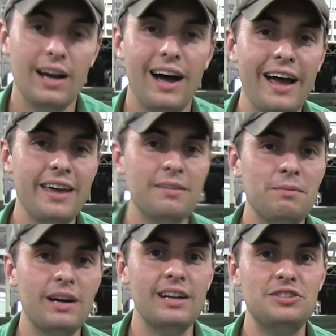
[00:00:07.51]
I am
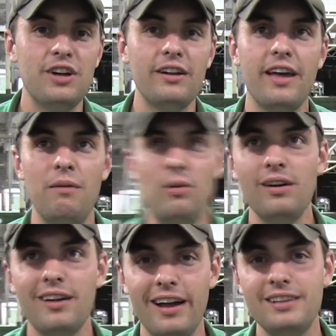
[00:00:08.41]
Jared
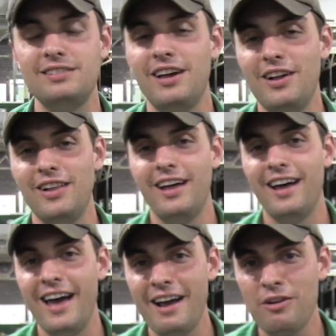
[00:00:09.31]
Gilmore. I sell
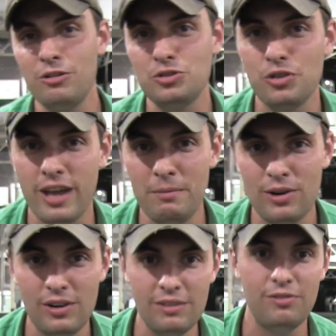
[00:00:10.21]
agricultural
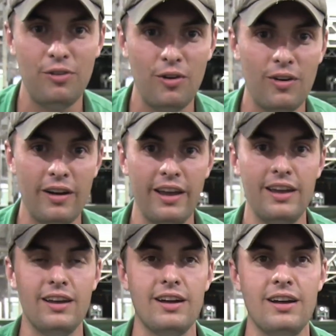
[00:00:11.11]
chemical for
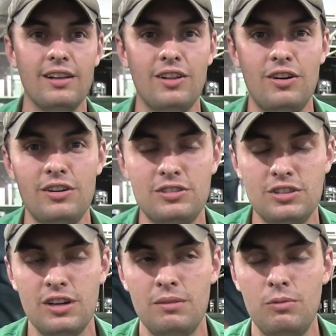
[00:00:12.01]
a large
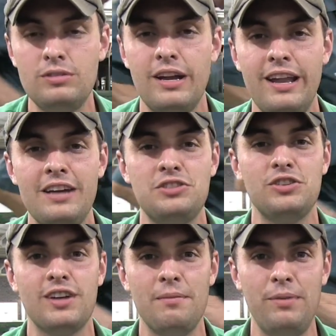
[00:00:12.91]

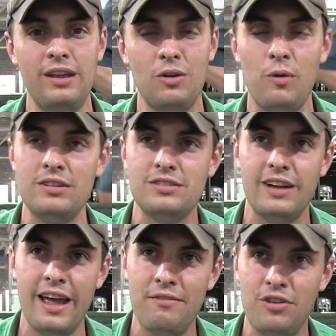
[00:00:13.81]
multinational company in the western
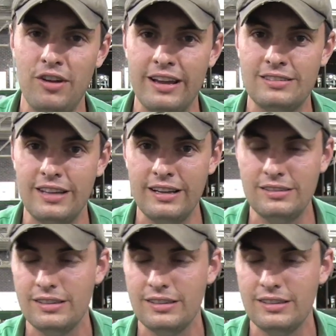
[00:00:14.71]
half of the United States.